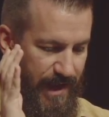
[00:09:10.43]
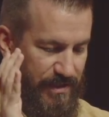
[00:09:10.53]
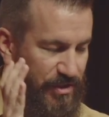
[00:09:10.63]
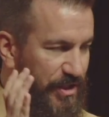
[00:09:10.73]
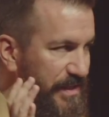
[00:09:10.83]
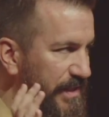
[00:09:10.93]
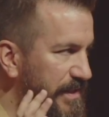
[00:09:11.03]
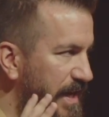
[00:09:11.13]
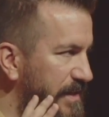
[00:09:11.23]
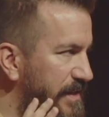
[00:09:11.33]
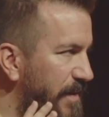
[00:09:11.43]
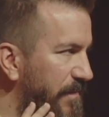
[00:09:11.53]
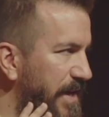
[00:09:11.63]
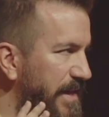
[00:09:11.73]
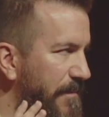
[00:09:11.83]
as Jesus does
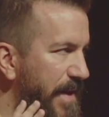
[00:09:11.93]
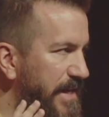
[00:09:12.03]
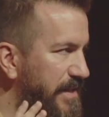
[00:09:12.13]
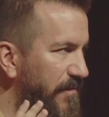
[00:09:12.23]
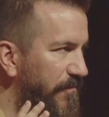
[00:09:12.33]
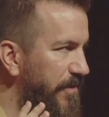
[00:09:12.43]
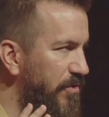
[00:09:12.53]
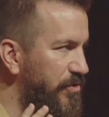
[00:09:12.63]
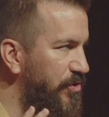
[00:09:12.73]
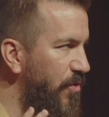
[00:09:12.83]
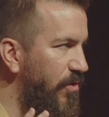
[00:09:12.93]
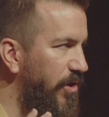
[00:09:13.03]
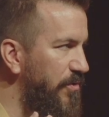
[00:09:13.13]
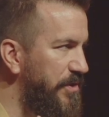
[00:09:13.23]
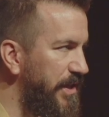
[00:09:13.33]
something that makes them feel so
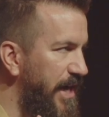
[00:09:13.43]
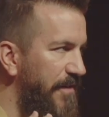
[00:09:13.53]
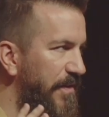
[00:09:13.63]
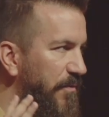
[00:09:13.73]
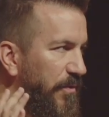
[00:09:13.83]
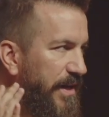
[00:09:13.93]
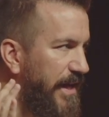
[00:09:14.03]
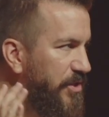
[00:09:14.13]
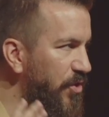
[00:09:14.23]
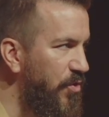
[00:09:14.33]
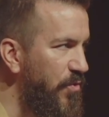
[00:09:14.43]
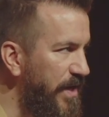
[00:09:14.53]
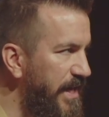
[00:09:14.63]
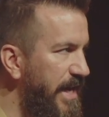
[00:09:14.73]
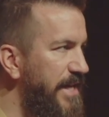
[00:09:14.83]
close to God that they realize who
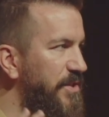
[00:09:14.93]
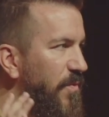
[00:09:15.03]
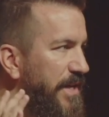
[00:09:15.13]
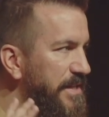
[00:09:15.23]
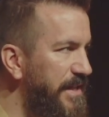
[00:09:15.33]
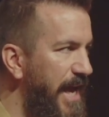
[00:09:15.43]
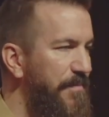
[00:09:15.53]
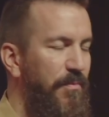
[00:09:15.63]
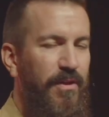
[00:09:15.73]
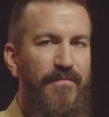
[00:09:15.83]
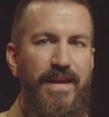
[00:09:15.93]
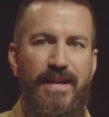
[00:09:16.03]
he is and what he's capable of.